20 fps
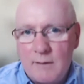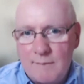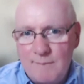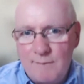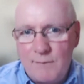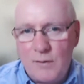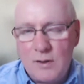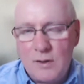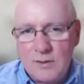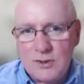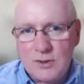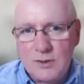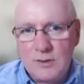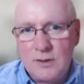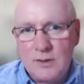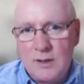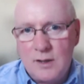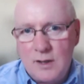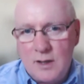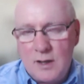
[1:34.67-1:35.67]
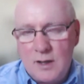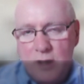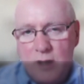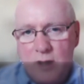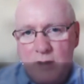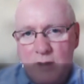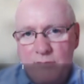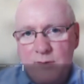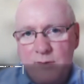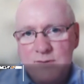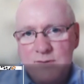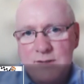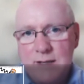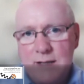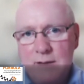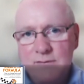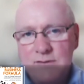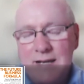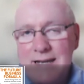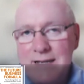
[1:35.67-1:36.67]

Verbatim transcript: version of themselves.